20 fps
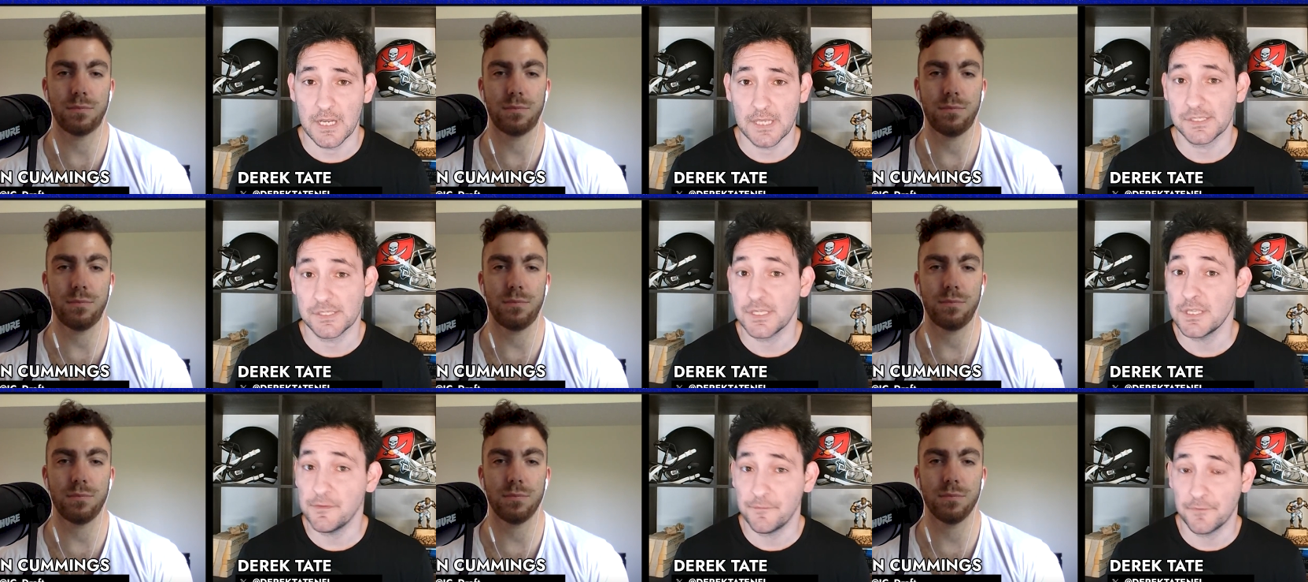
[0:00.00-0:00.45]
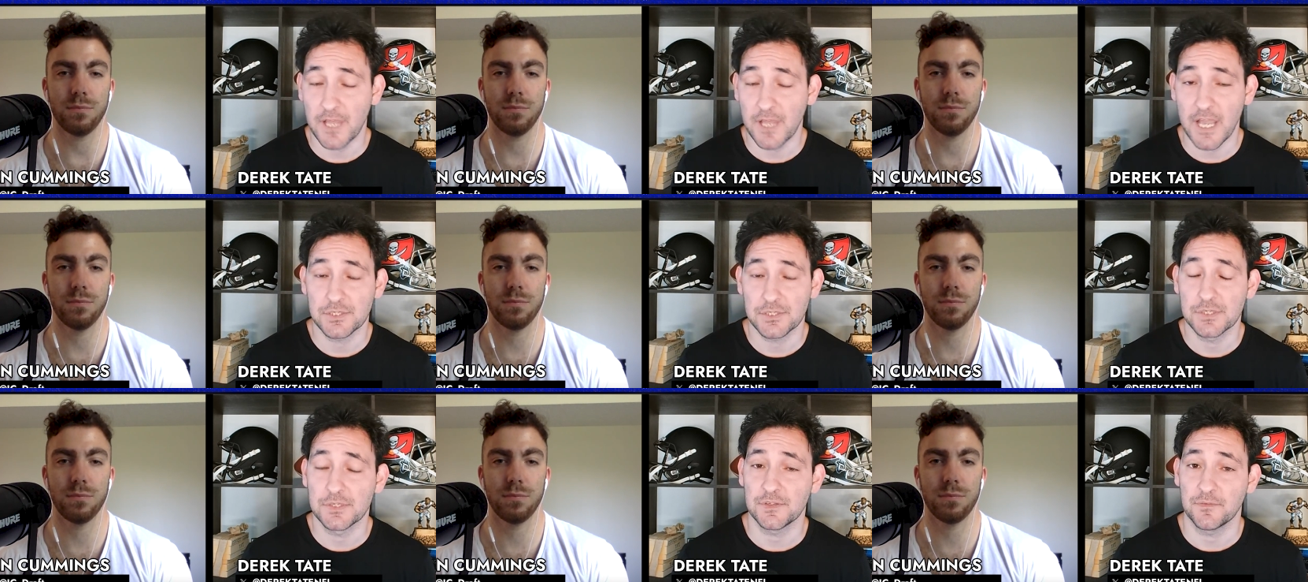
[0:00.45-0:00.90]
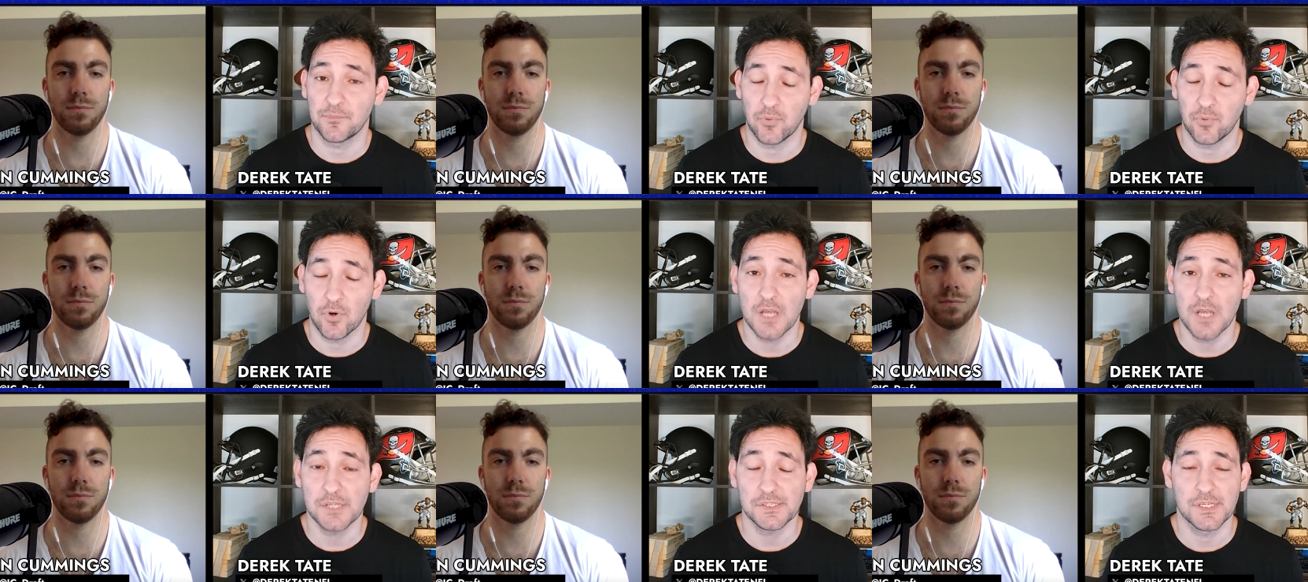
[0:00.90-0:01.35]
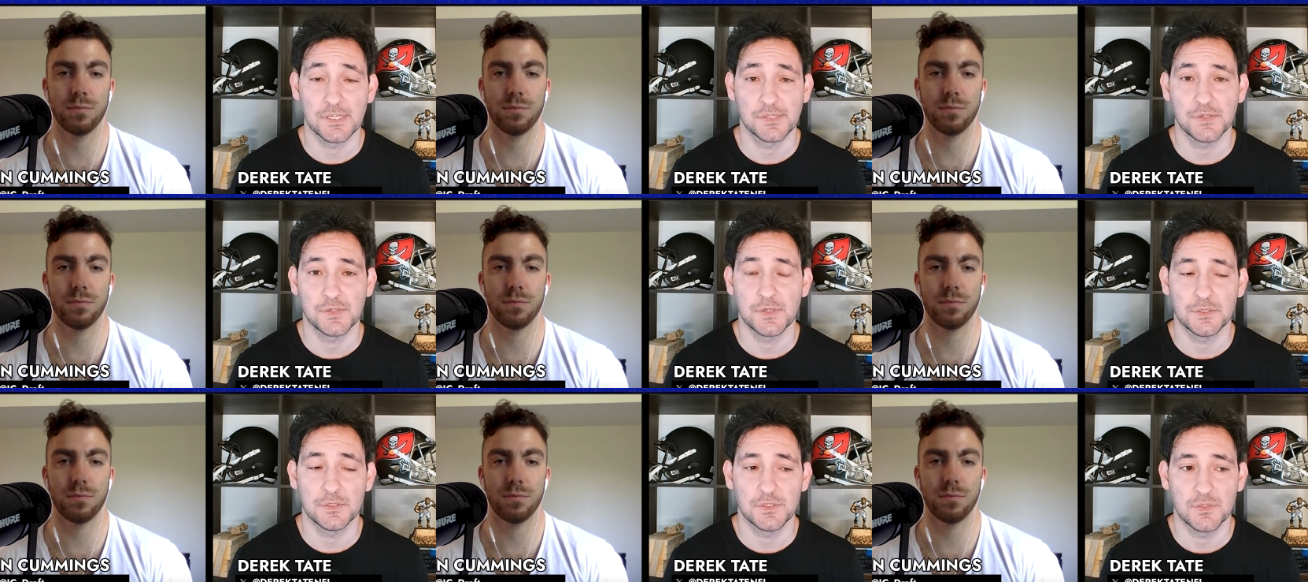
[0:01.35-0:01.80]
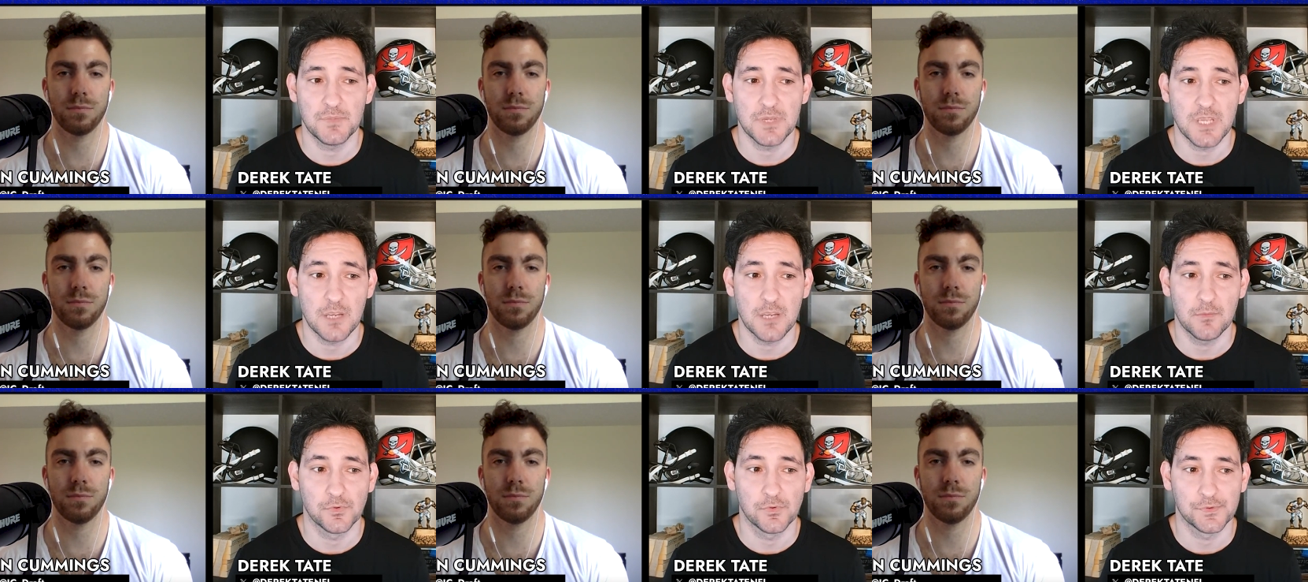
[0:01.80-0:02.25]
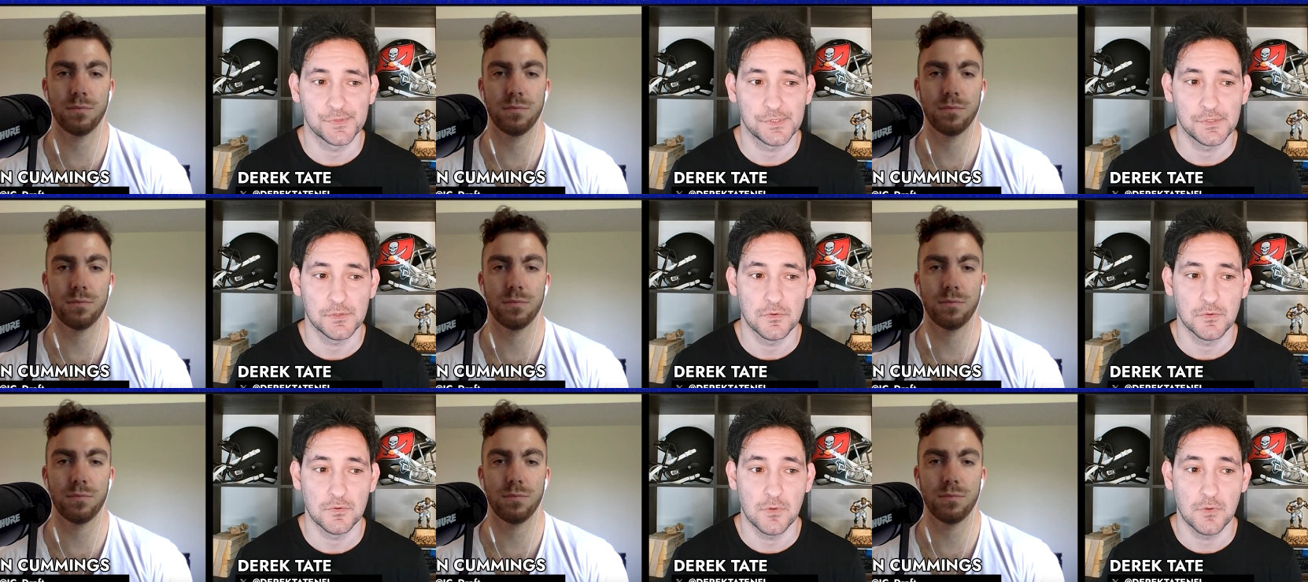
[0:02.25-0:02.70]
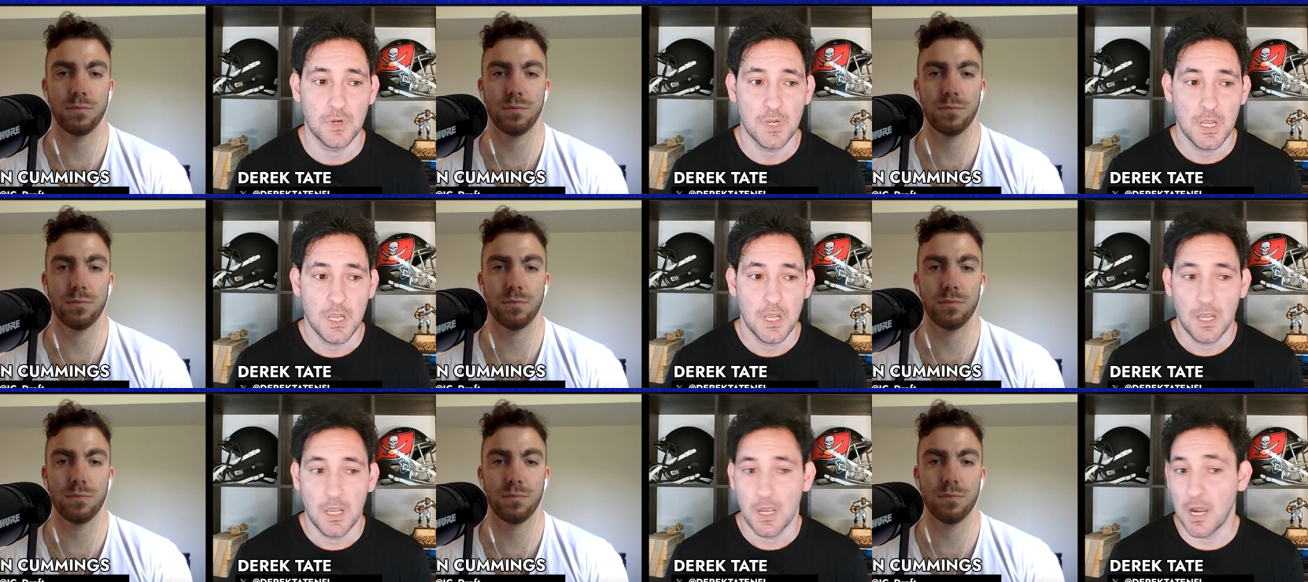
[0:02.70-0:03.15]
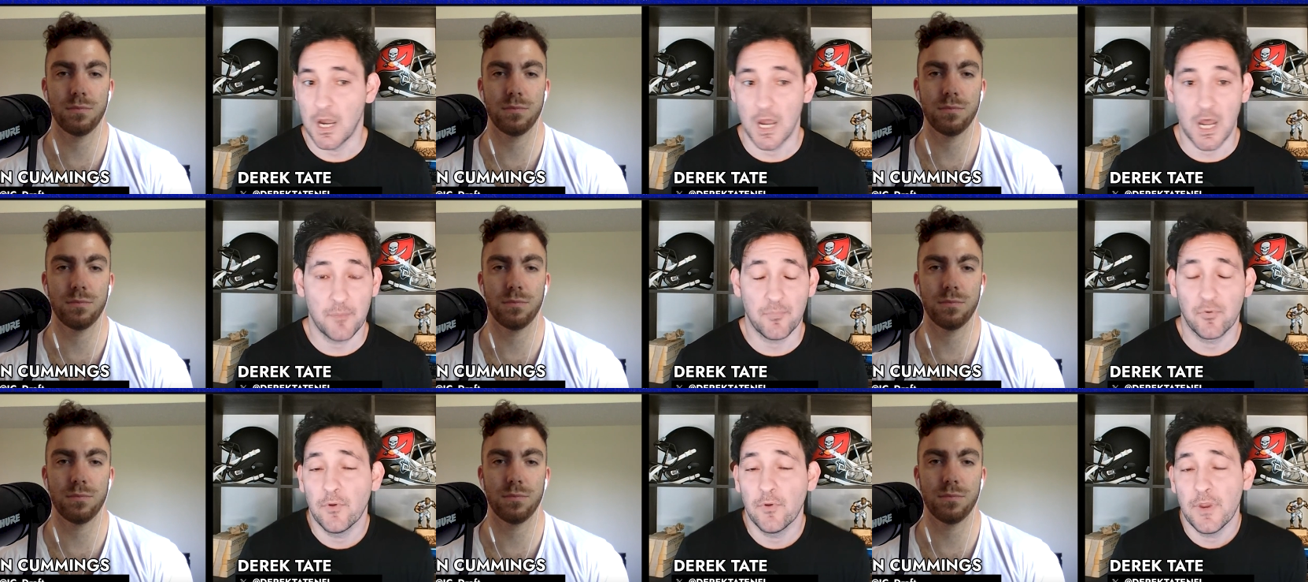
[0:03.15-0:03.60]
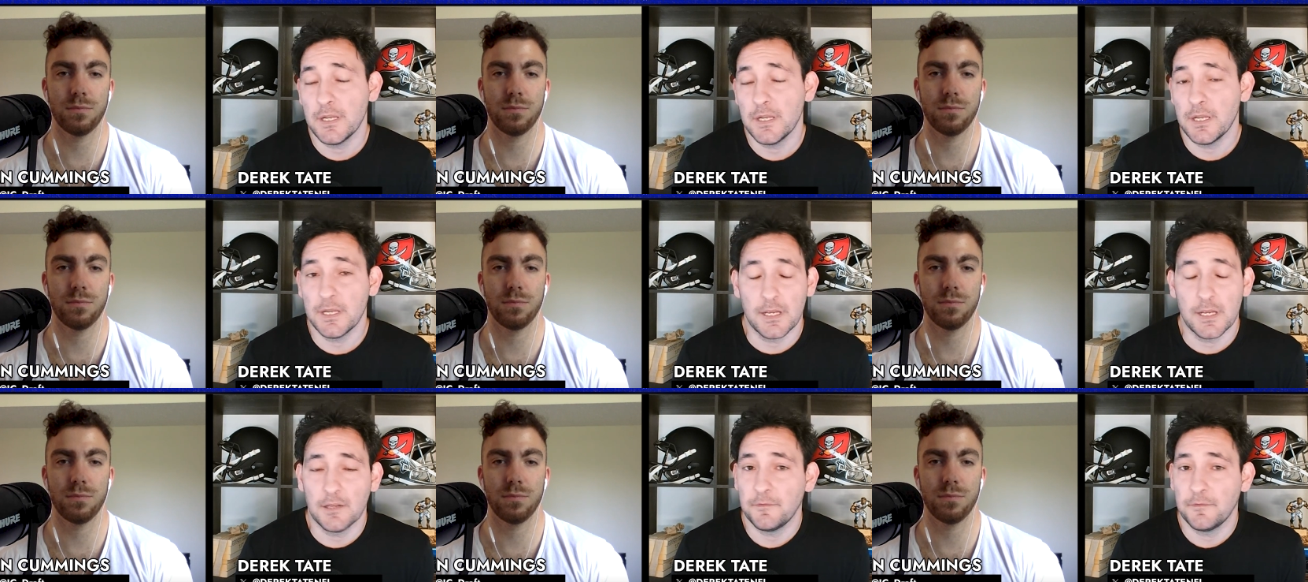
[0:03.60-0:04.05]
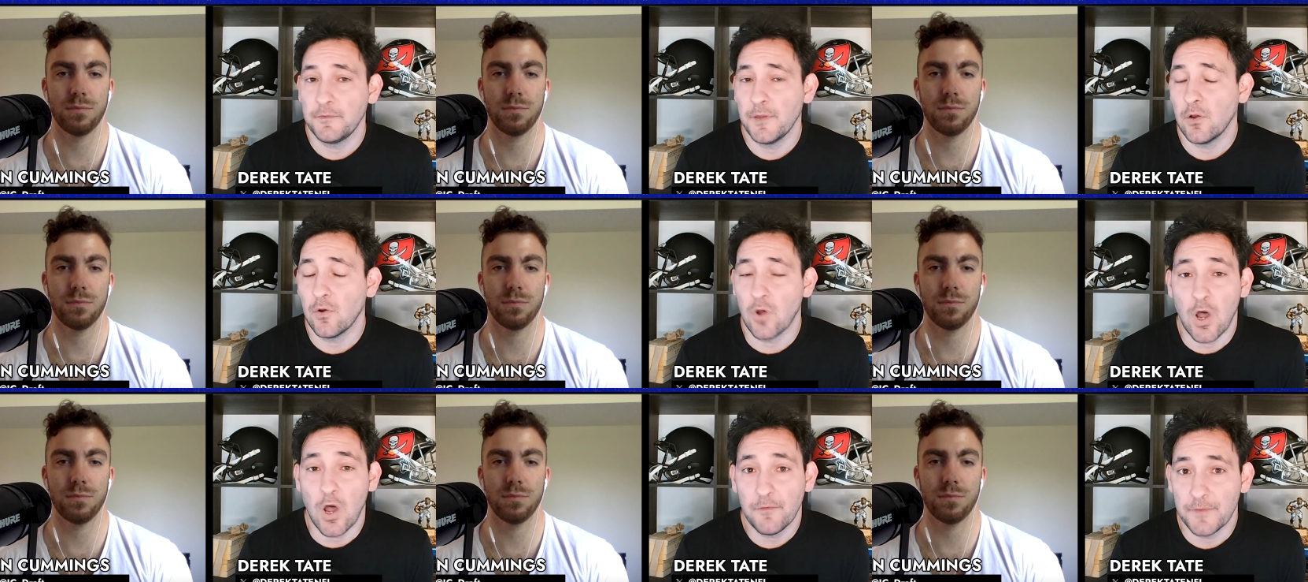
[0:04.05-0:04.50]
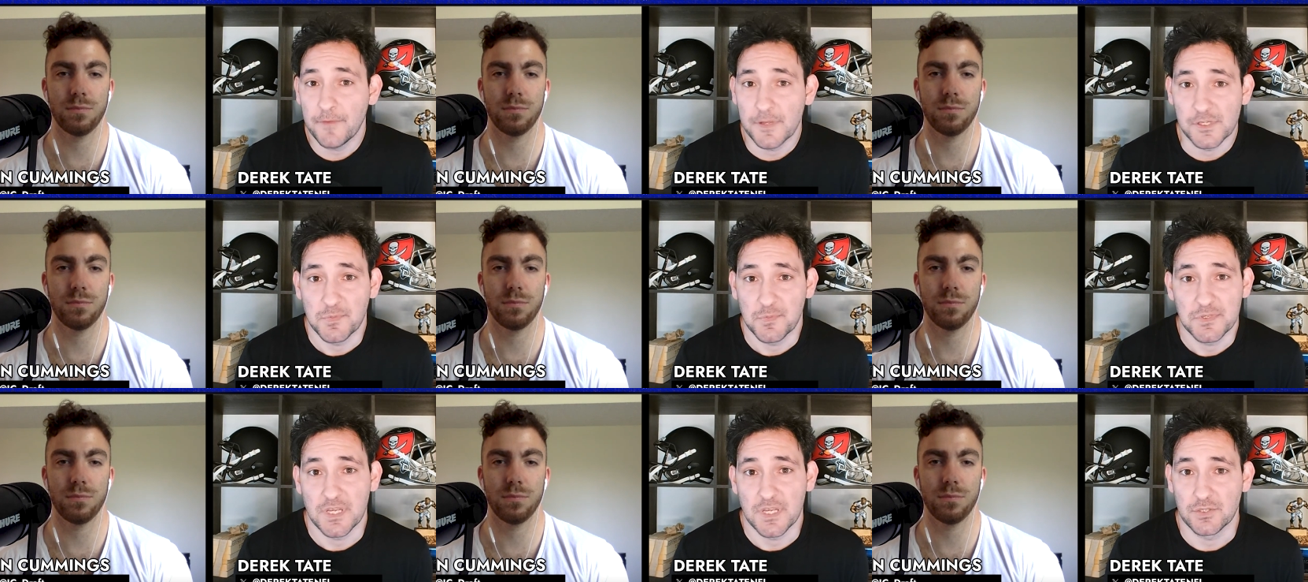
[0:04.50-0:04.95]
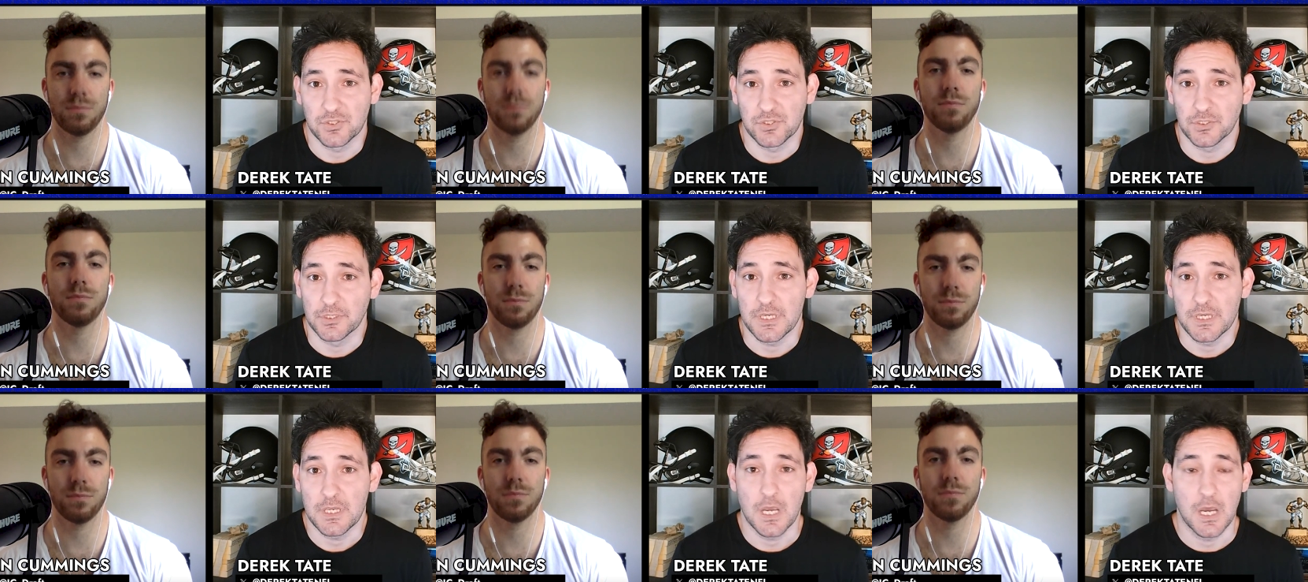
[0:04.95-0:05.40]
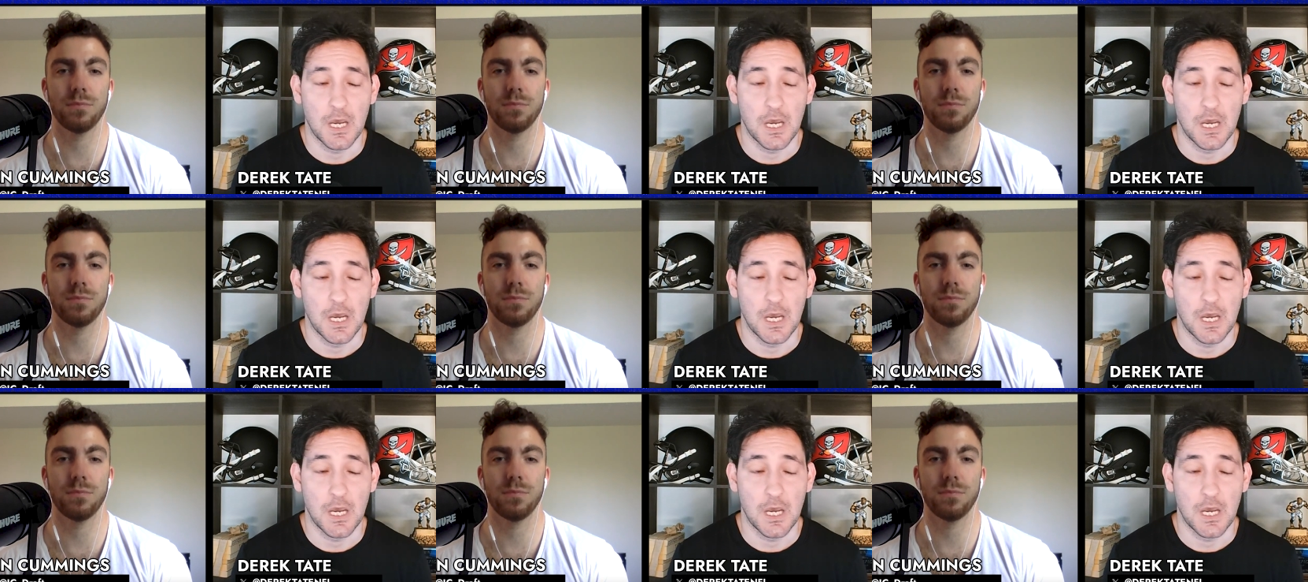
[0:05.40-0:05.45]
Speaker 1: I see the flashes of processing to be able to operate an NFL offense potentially.